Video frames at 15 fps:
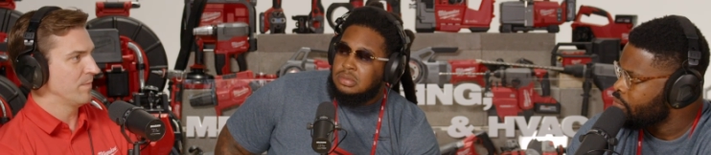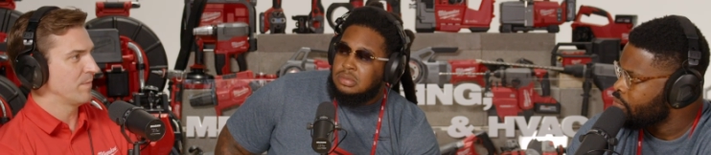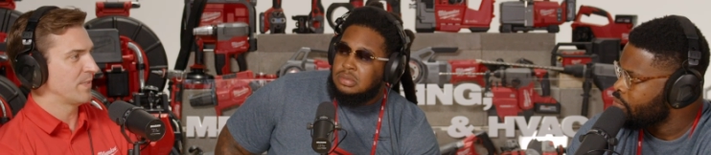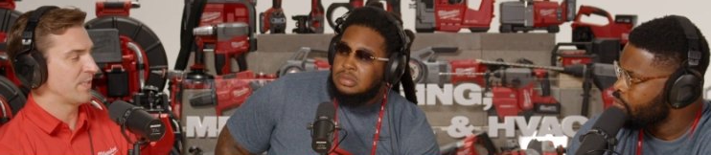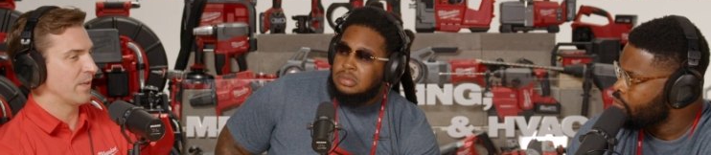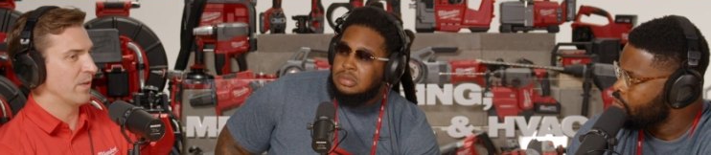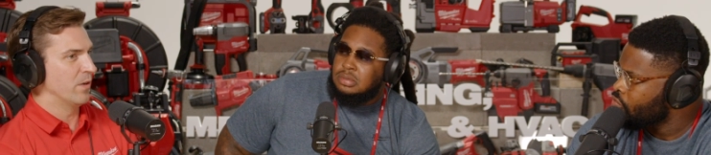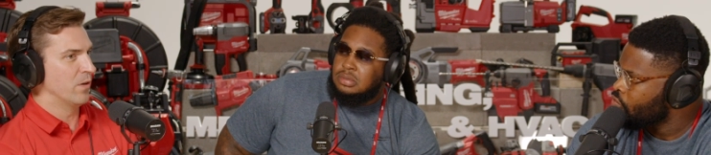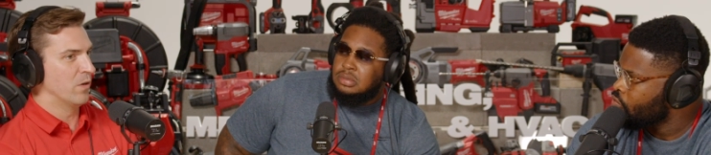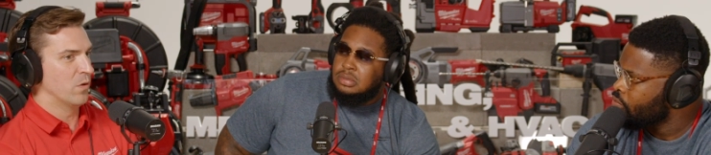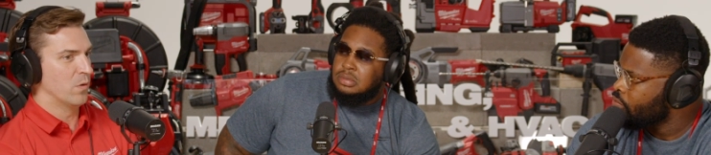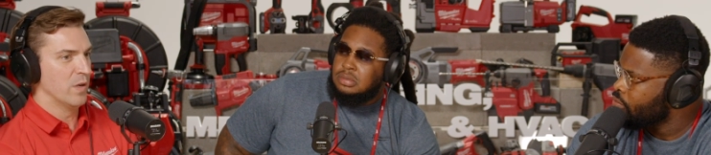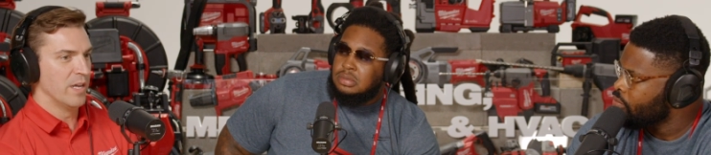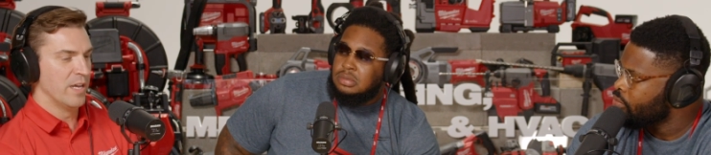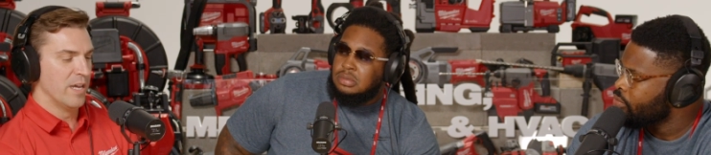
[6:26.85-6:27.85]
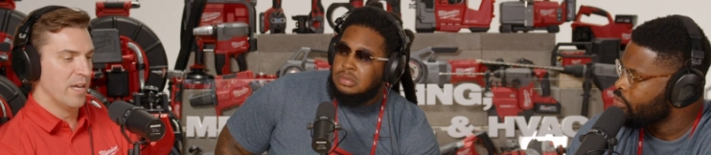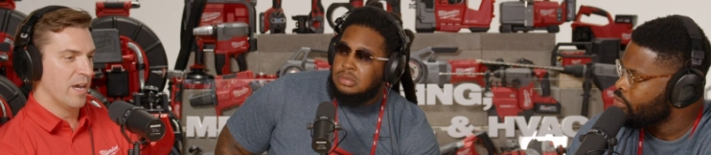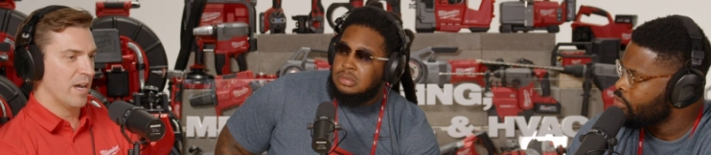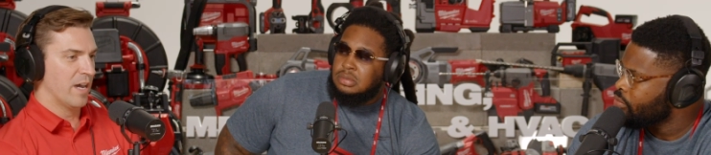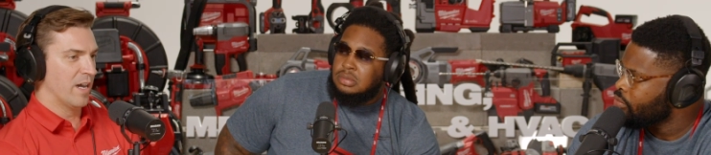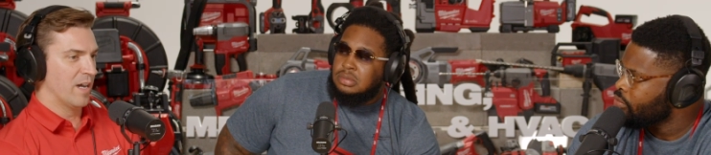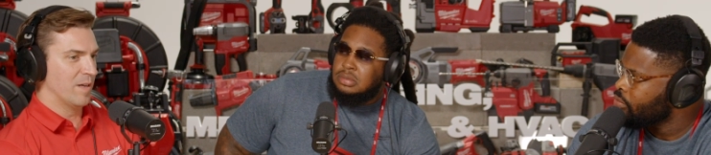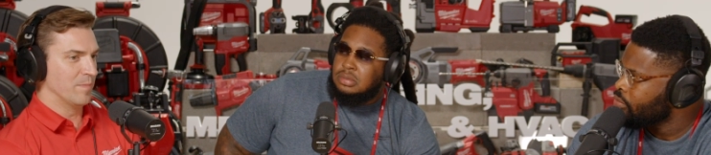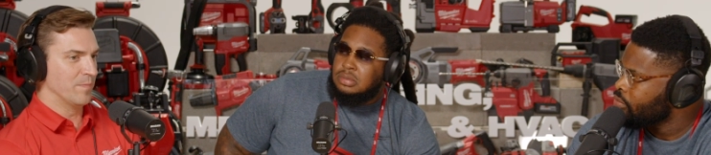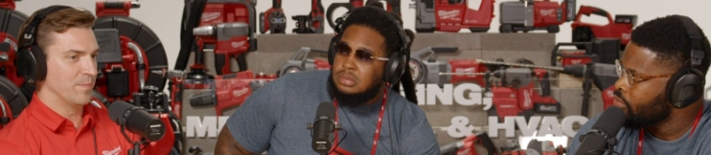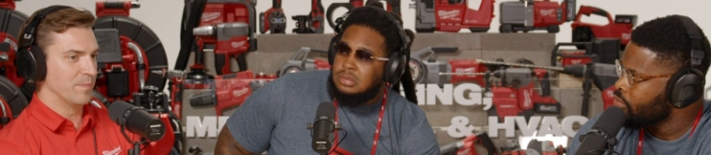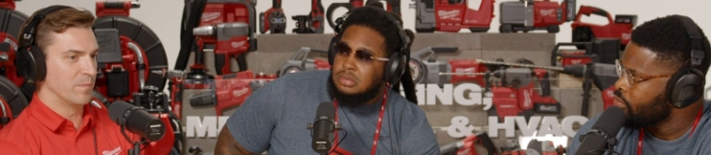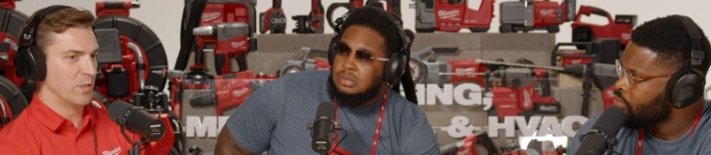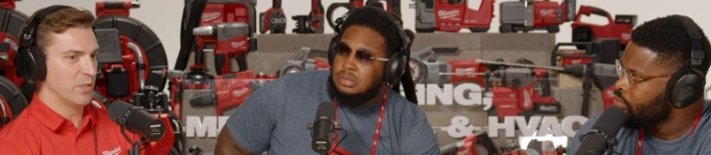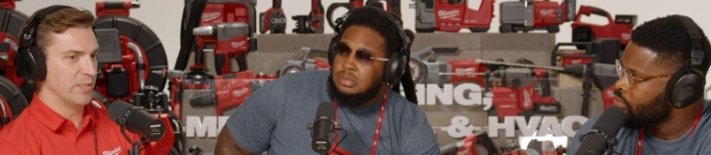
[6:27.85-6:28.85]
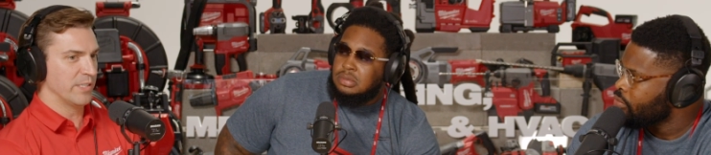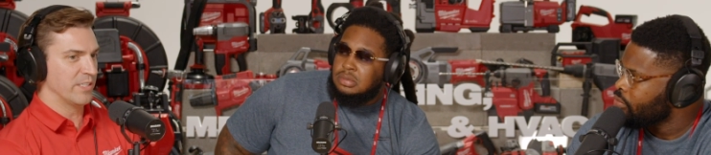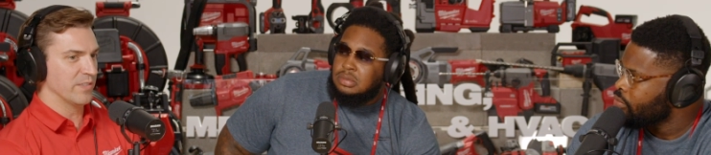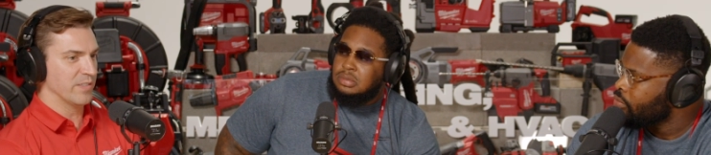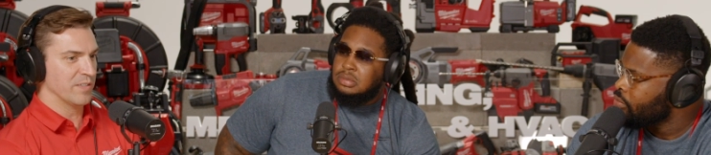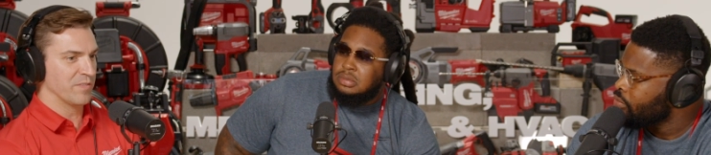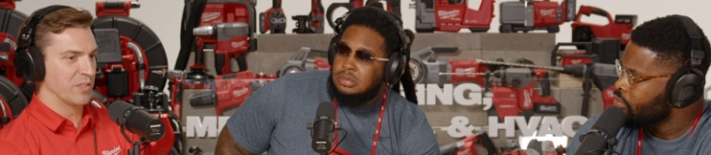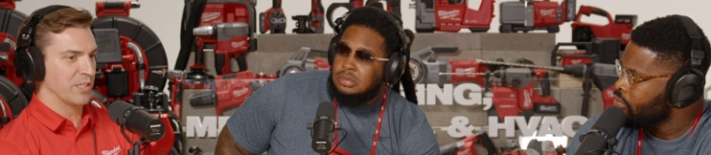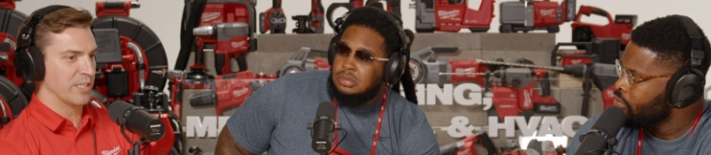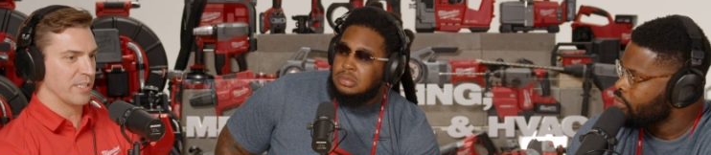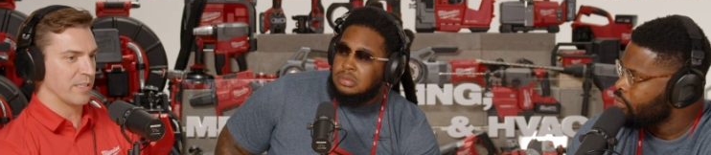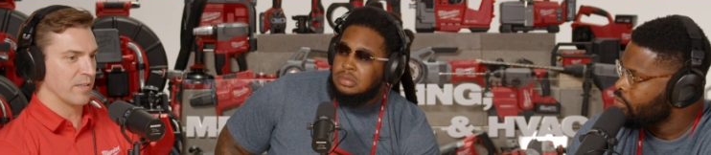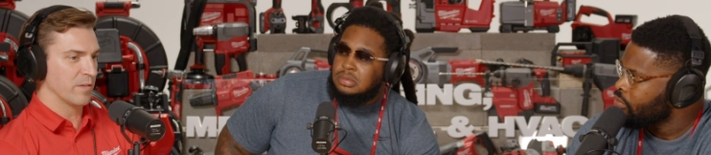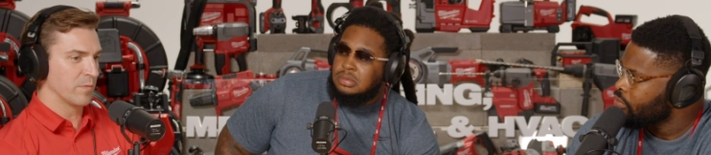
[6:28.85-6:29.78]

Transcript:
Speaker 1: so um, really delivering,